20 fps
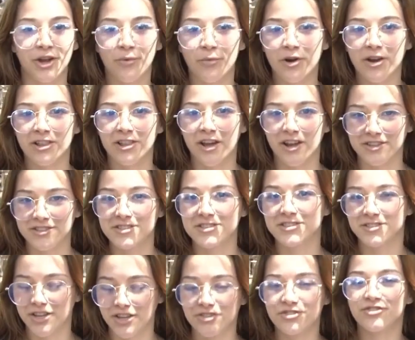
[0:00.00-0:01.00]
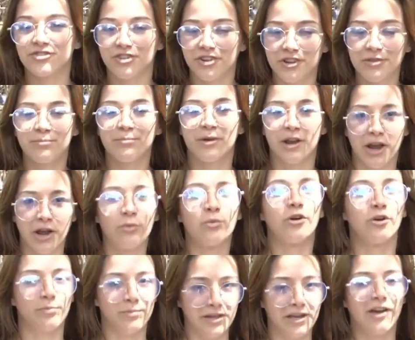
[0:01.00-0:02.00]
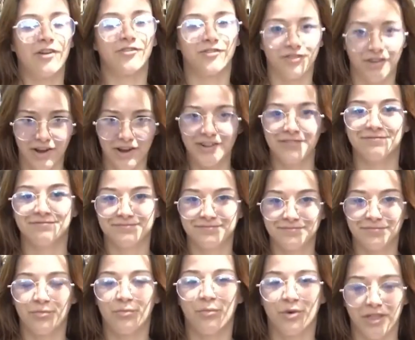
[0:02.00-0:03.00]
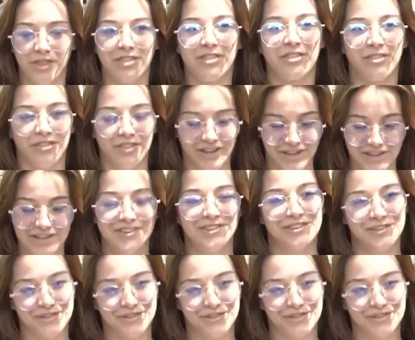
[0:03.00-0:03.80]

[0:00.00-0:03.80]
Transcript: gonna wear lots of sunscreen, but I will be outside with the heat.